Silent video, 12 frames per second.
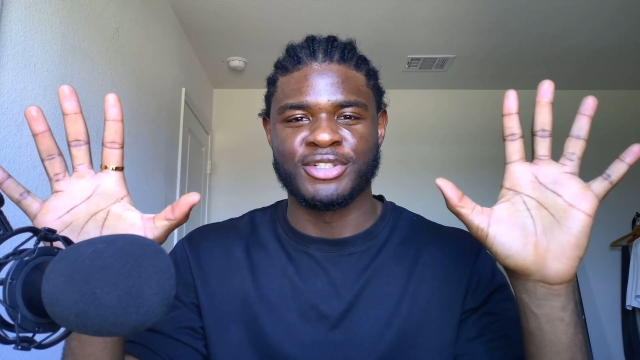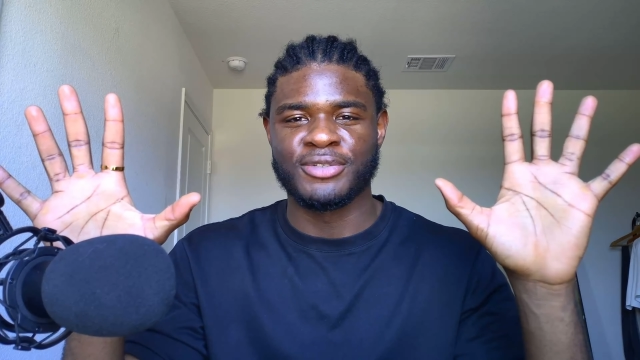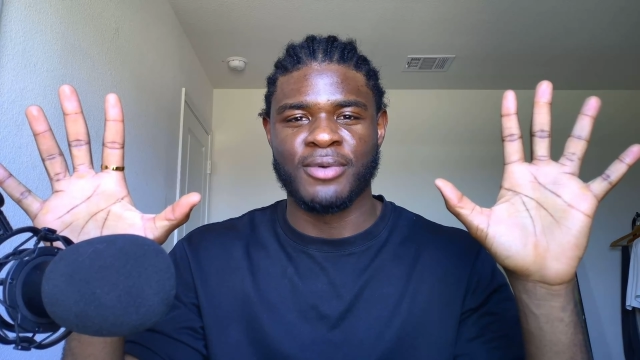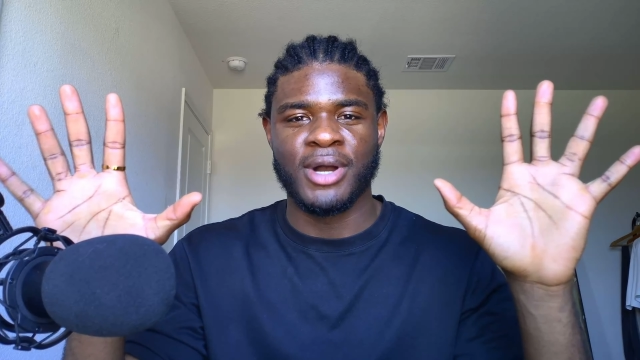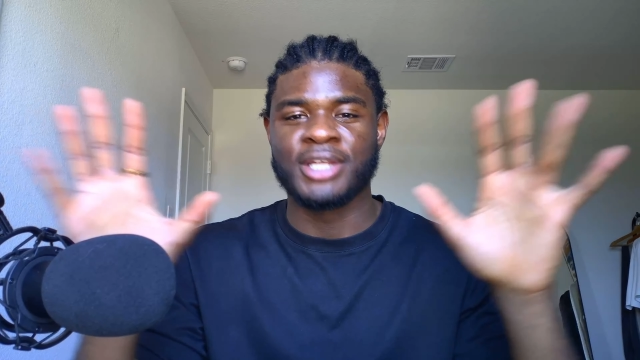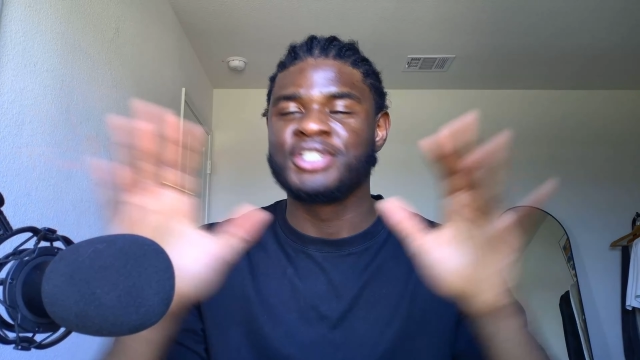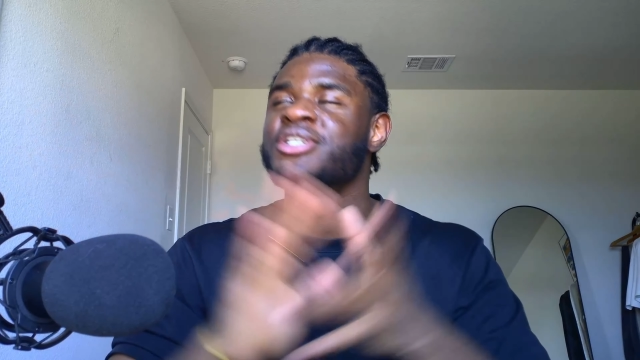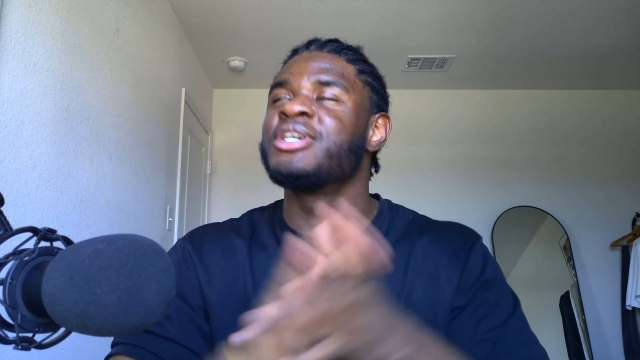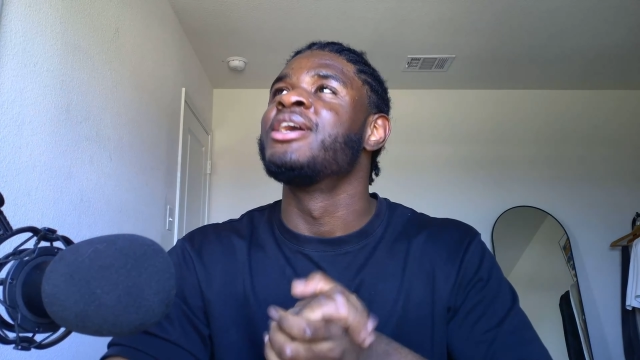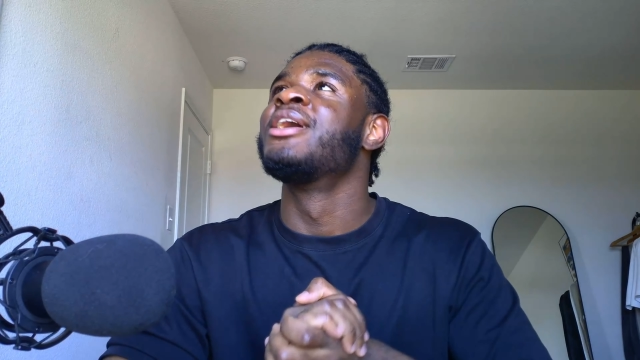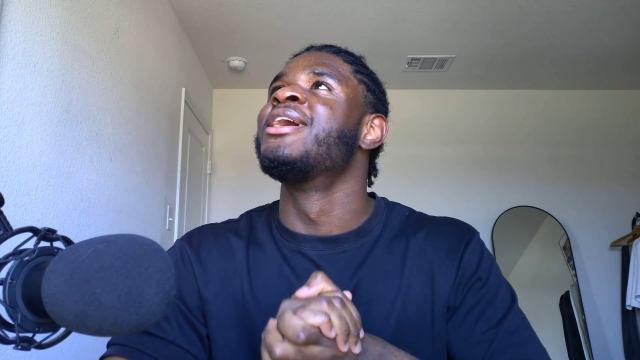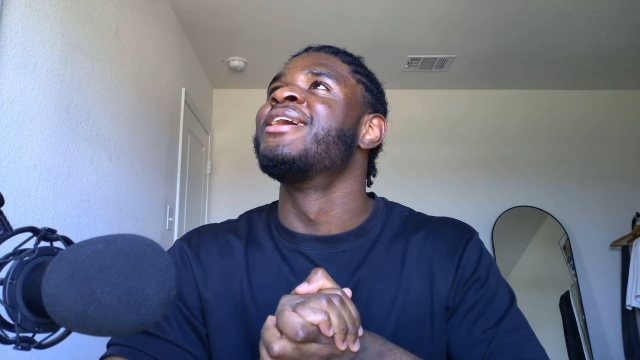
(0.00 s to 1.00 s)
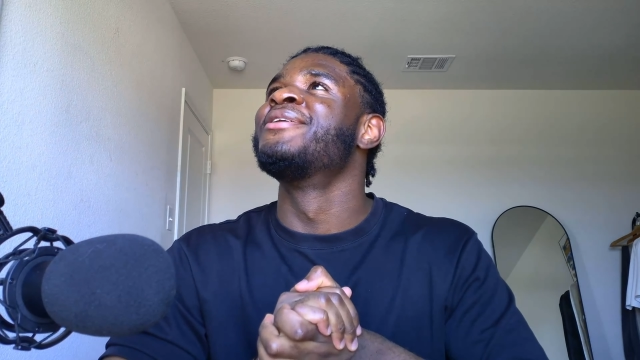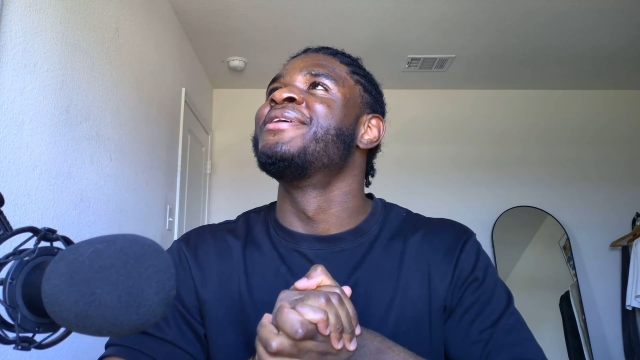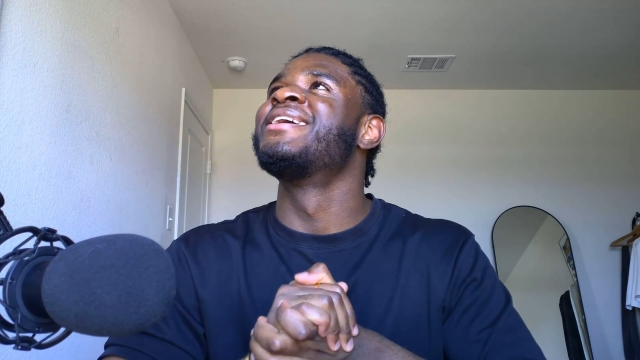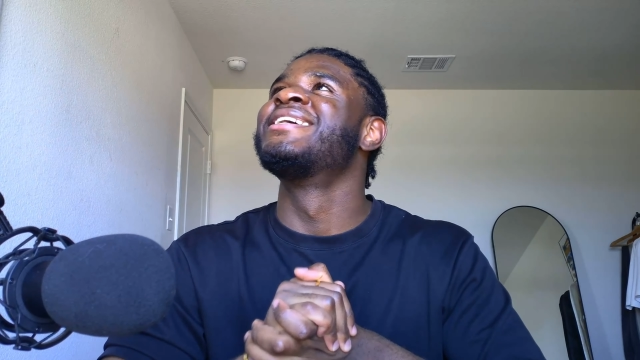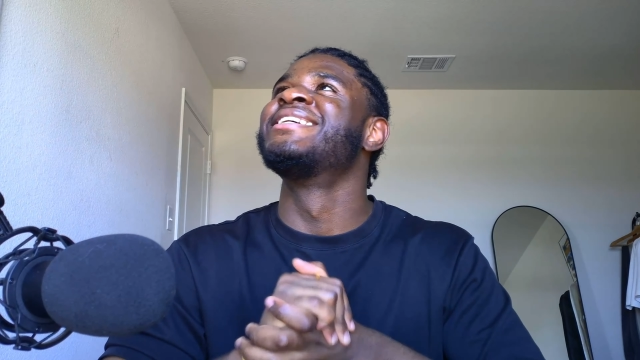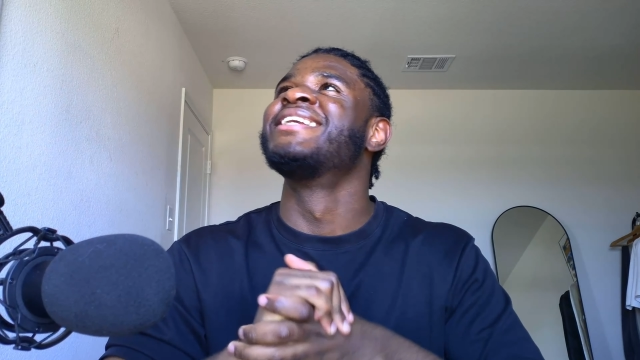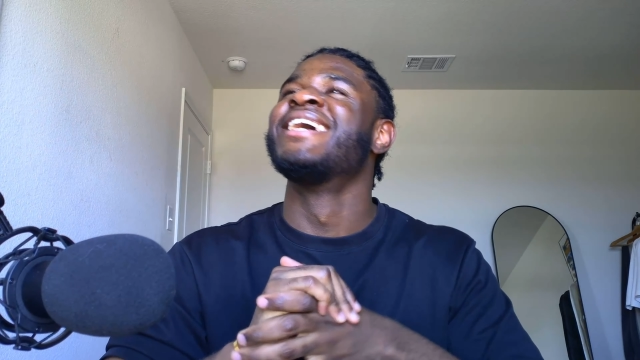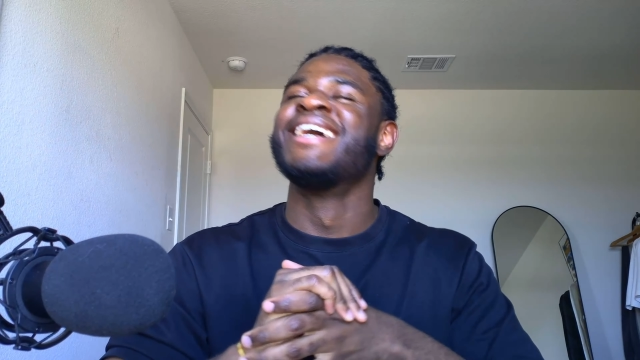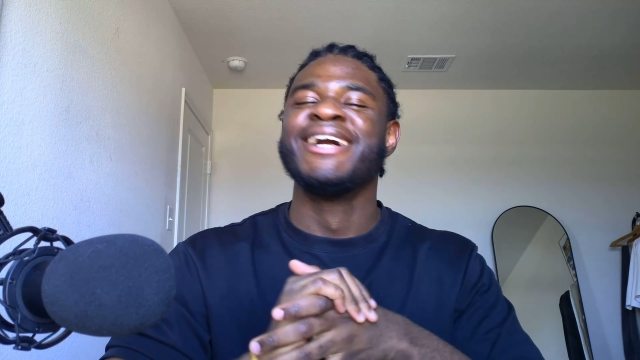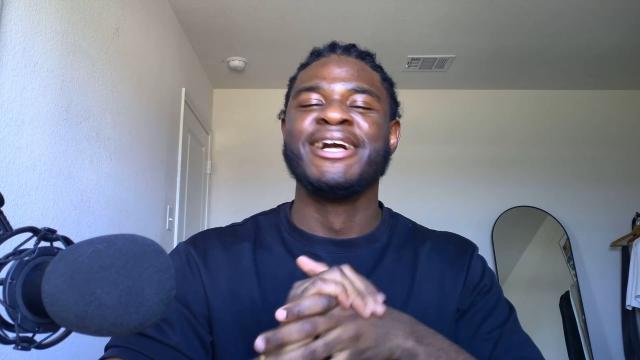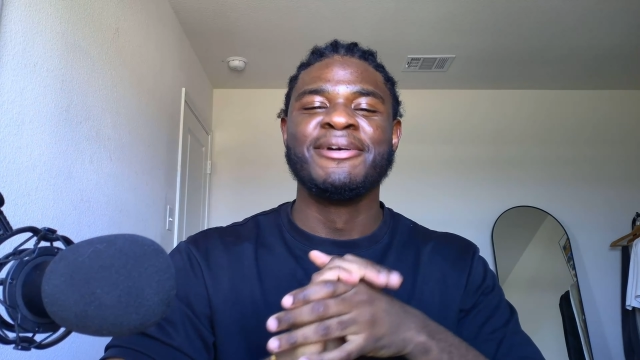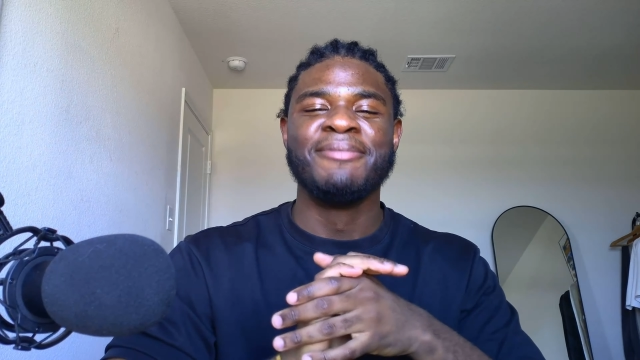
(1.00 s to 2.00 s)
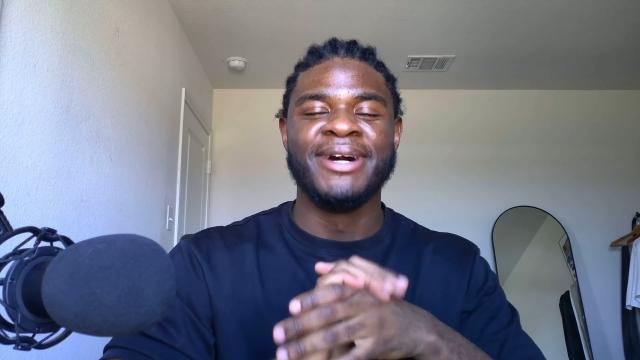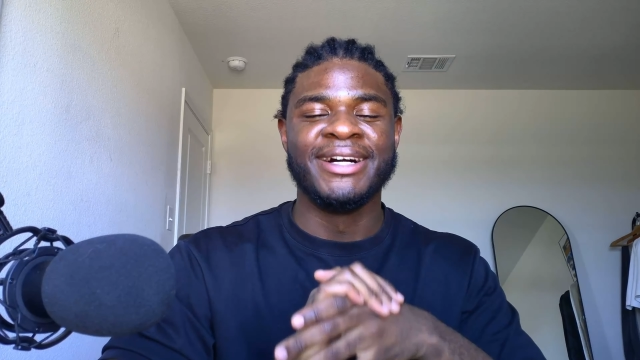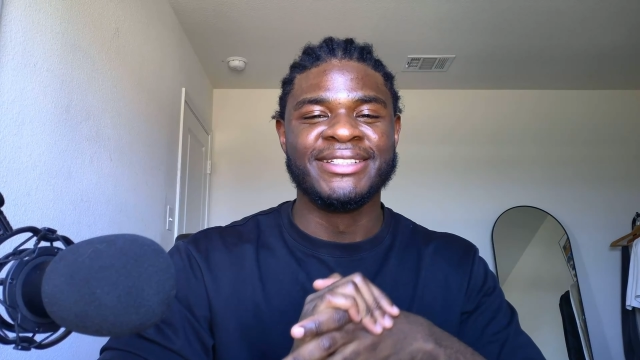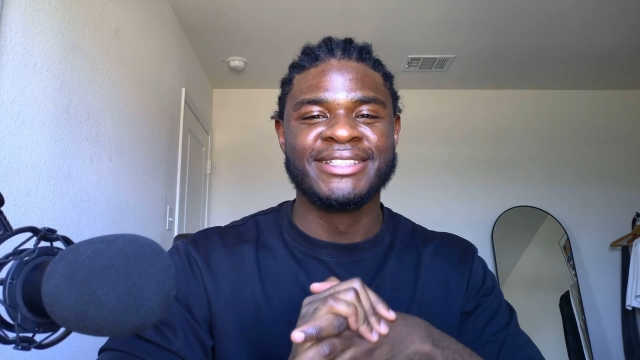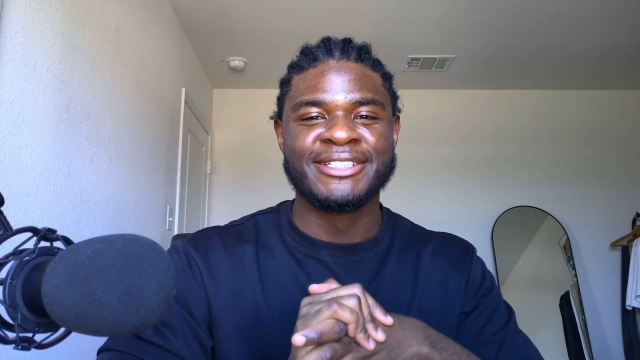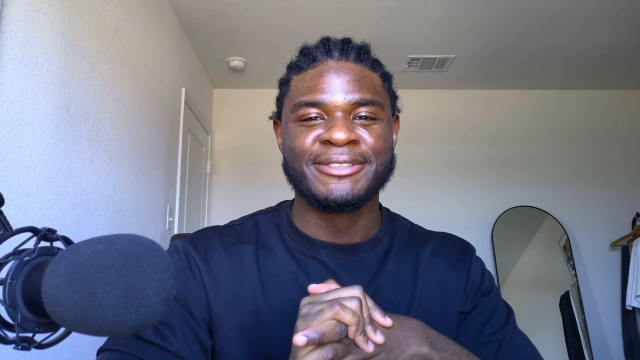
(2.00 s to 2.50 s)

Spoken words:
watch. But